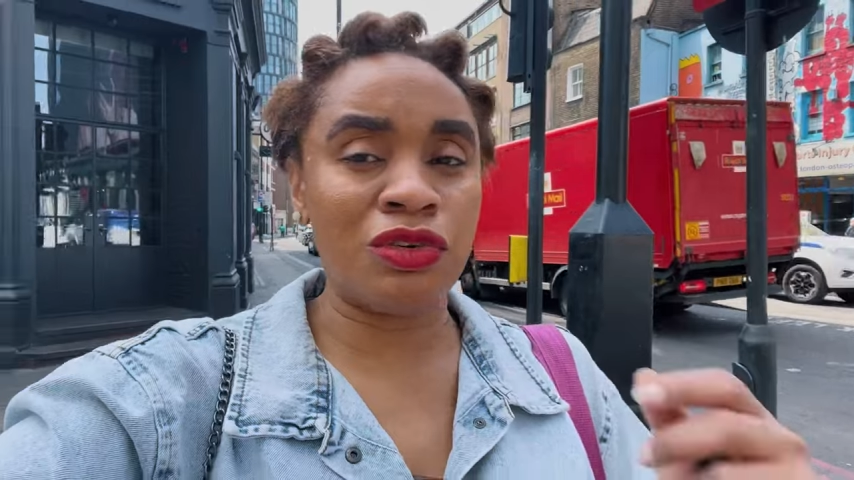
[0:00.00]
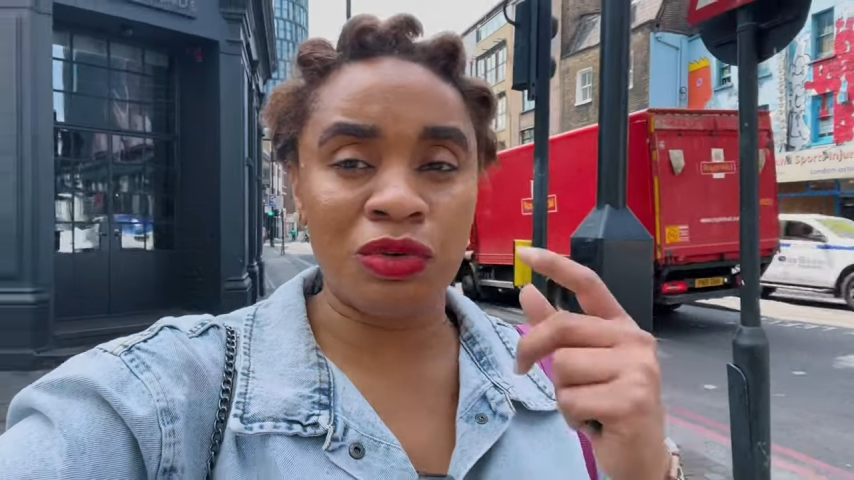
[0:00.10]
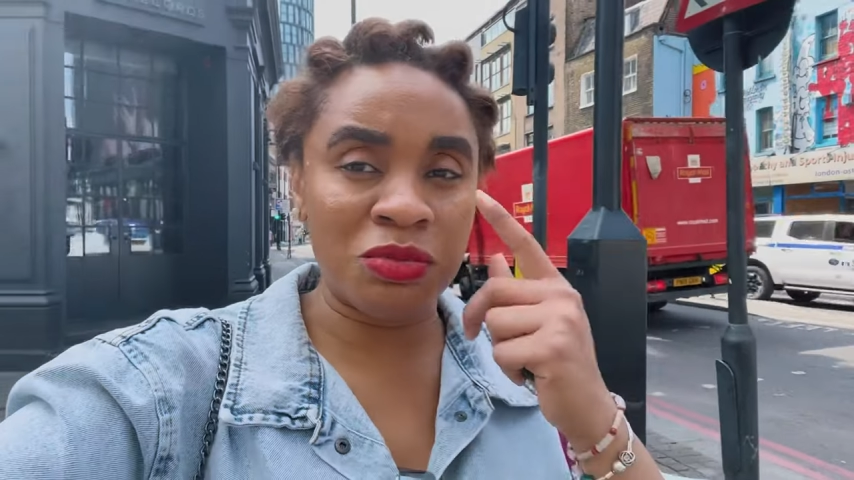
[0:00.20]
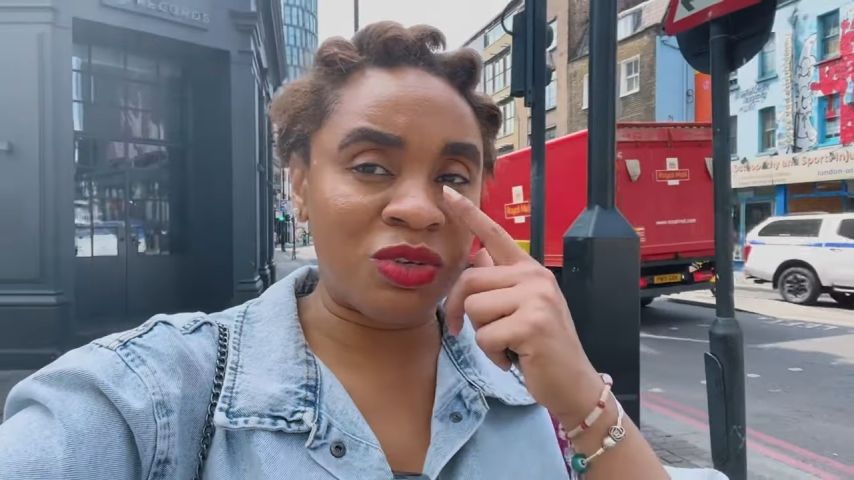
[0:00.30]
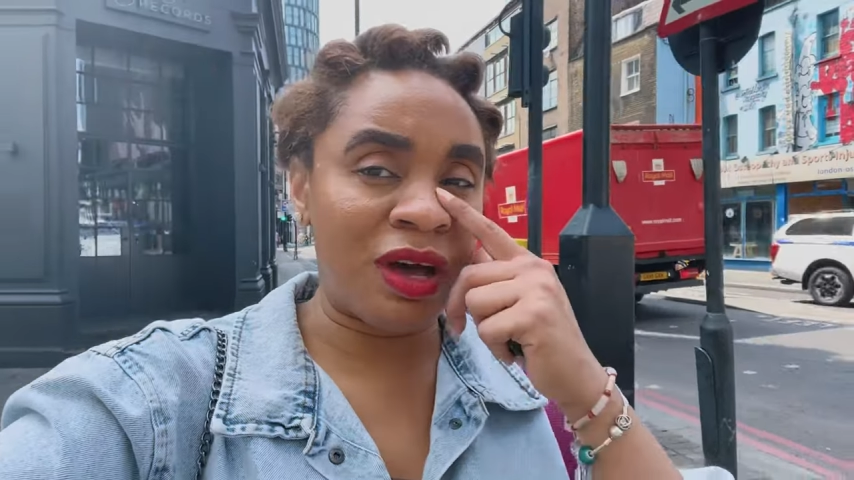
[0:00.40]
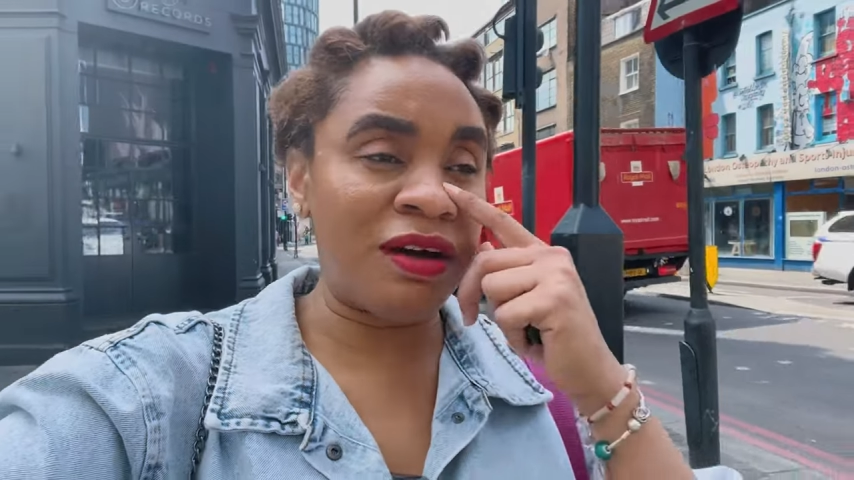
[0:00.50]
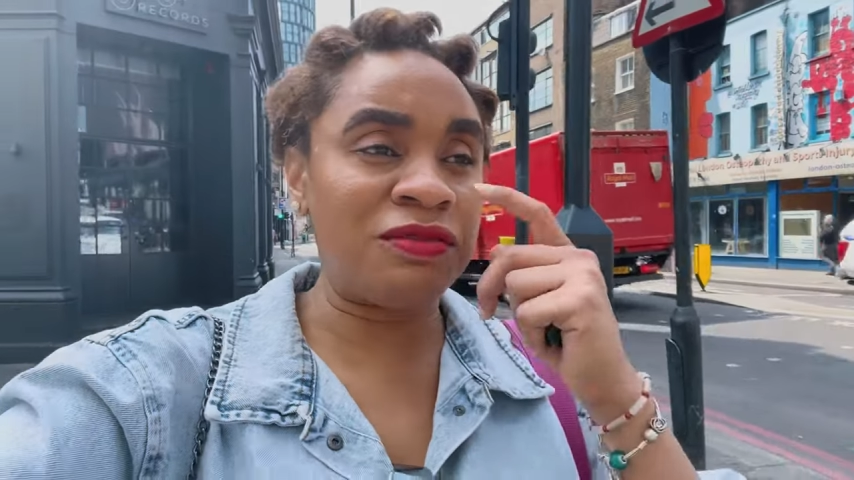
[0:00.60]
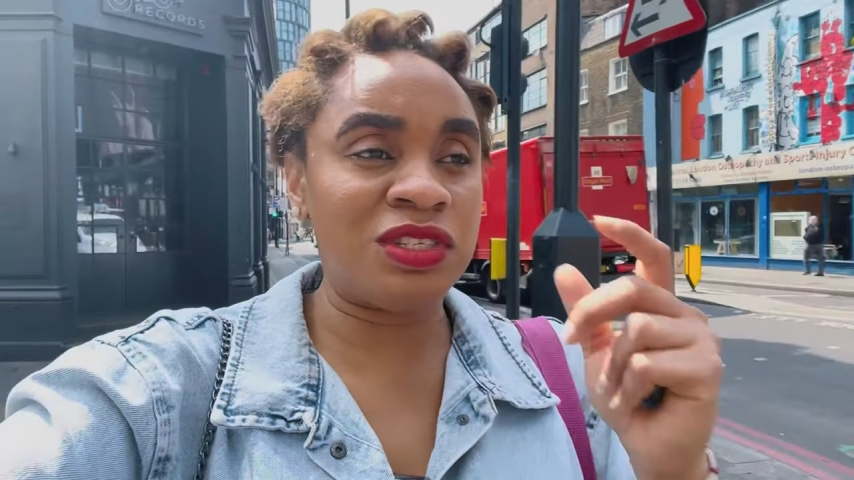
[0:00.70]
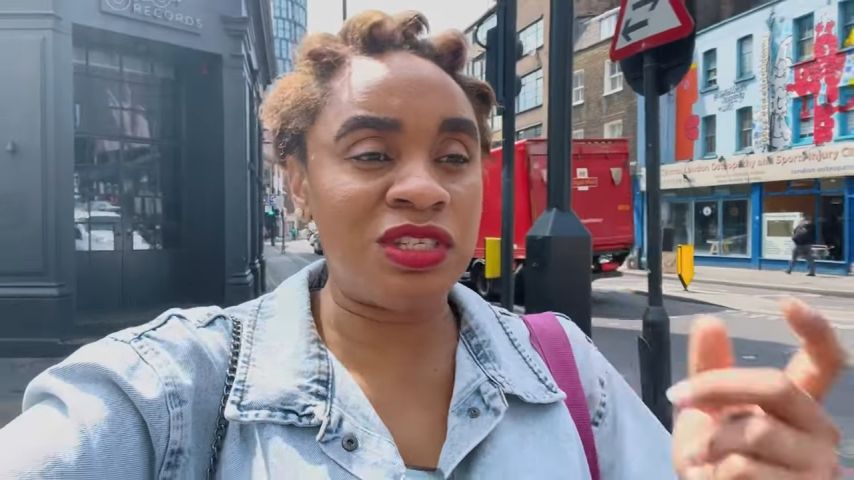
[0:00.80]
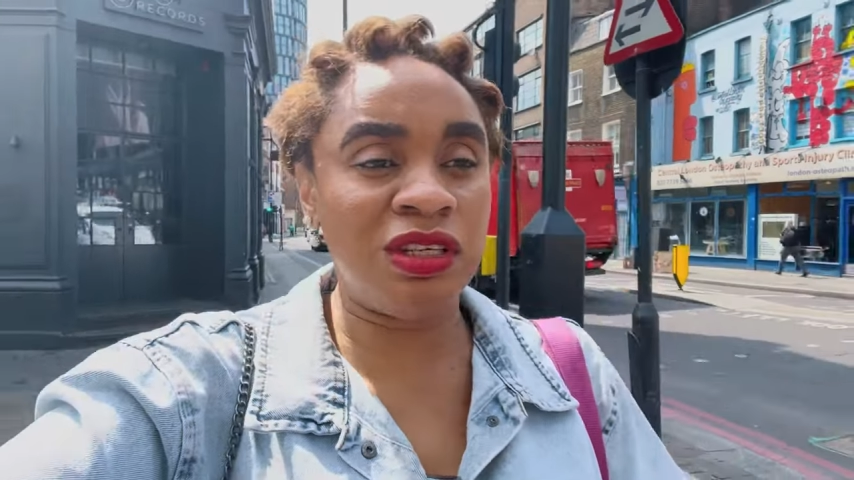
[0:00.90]
room to have
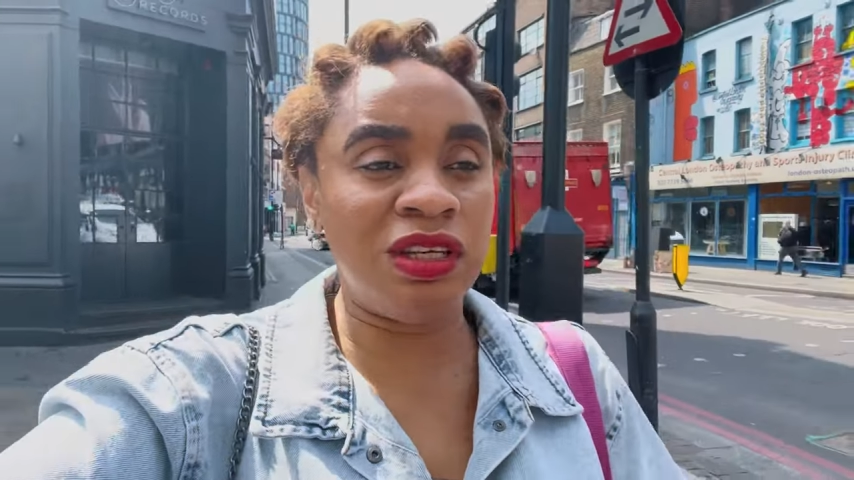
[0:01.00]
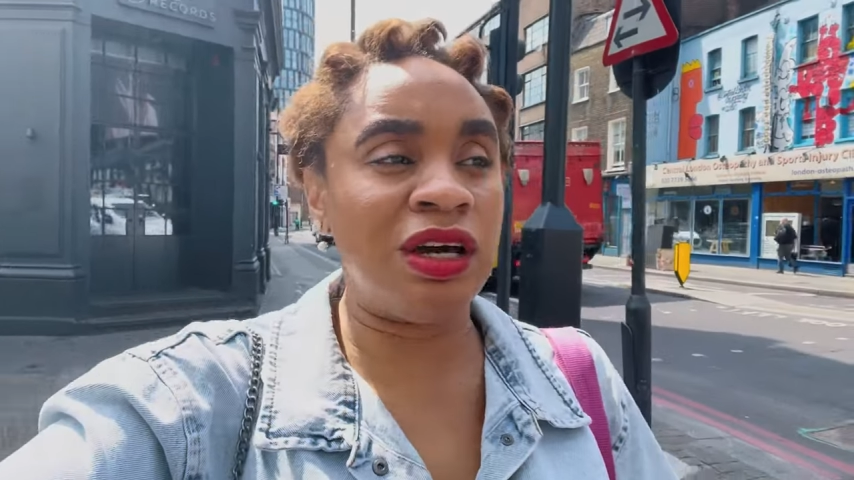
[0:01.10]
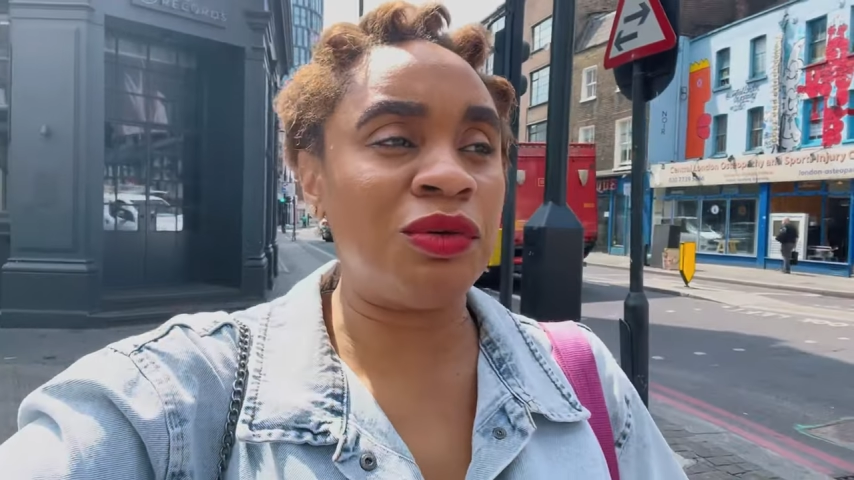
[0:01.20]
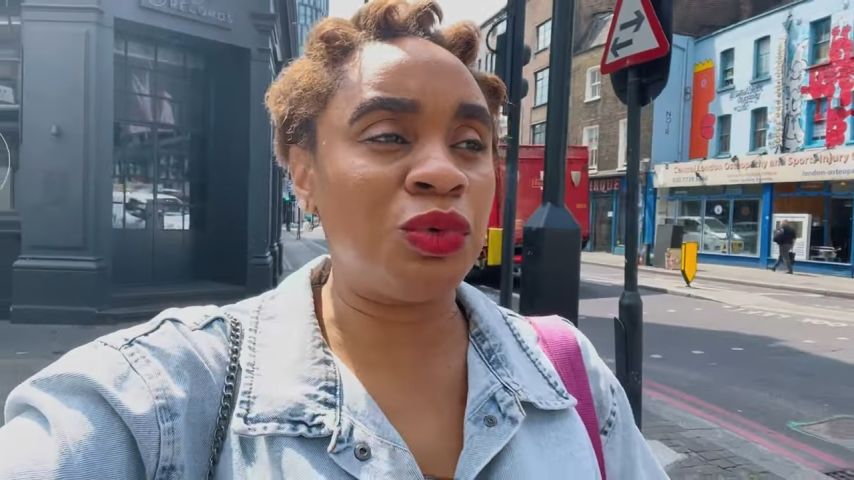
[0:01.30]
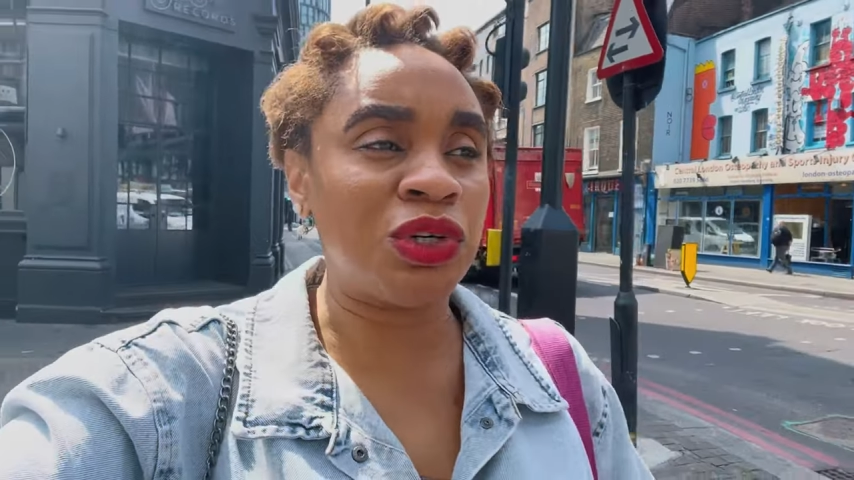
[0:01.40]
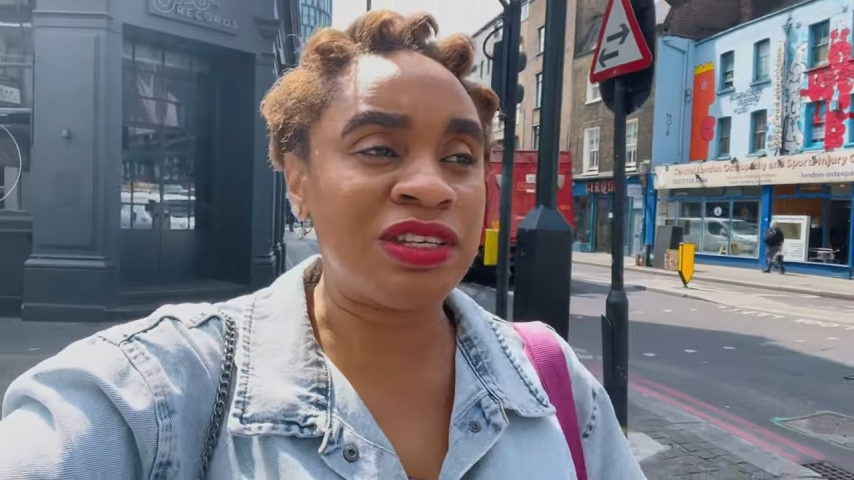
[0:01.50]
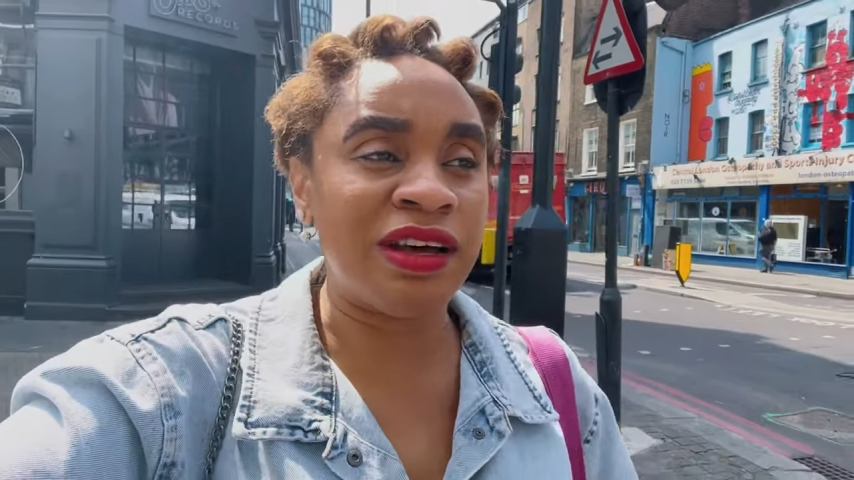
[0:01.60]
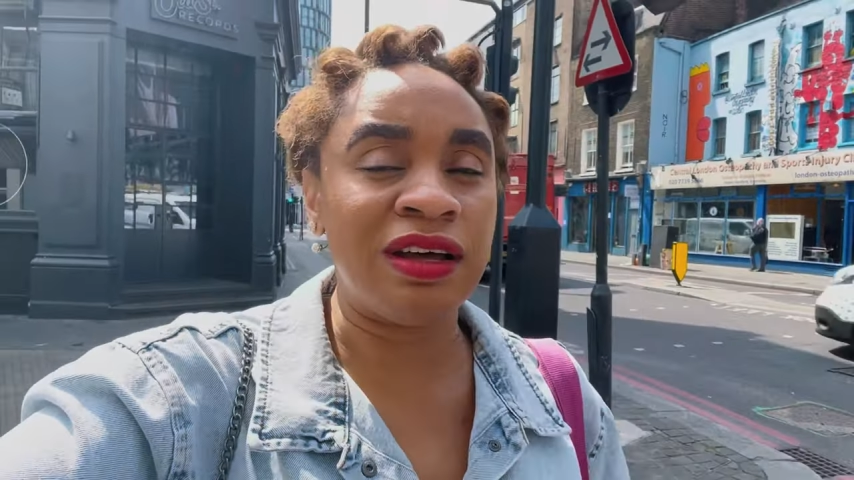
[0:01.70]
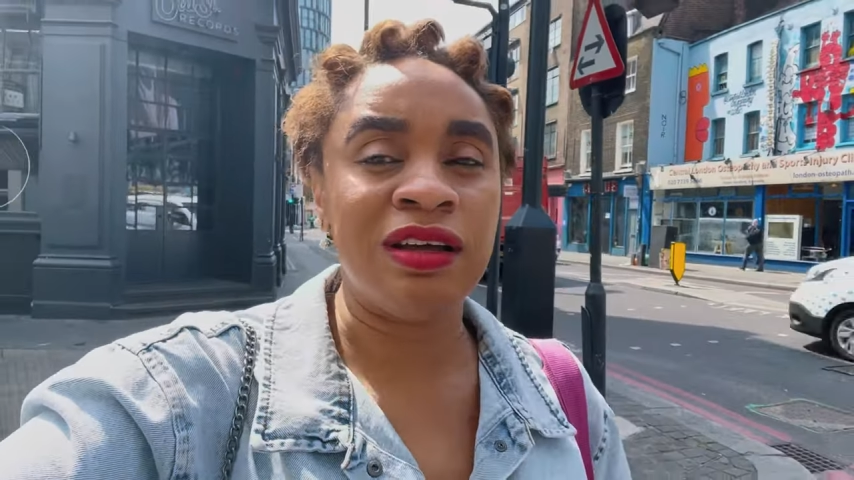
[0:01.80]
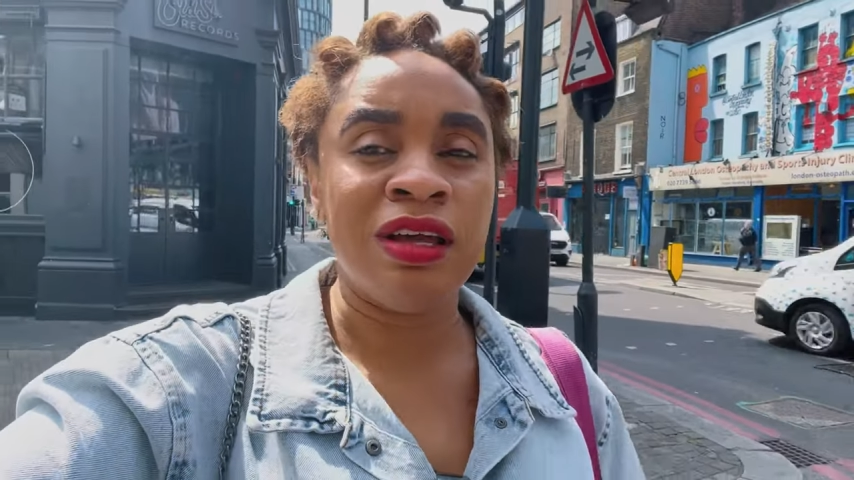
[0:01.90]
tea and water